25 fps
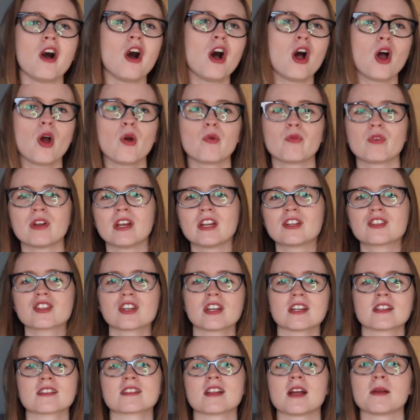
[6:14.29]
oh,
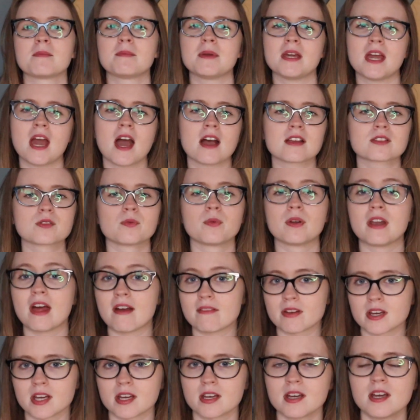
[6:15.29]
religion is like BS or
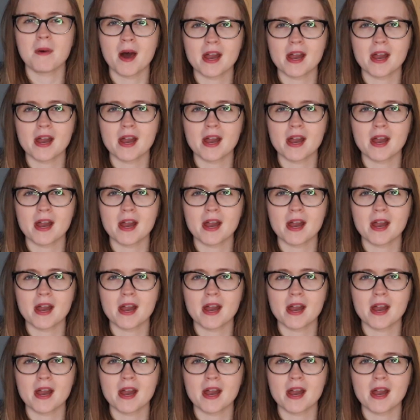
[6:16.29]
whatever.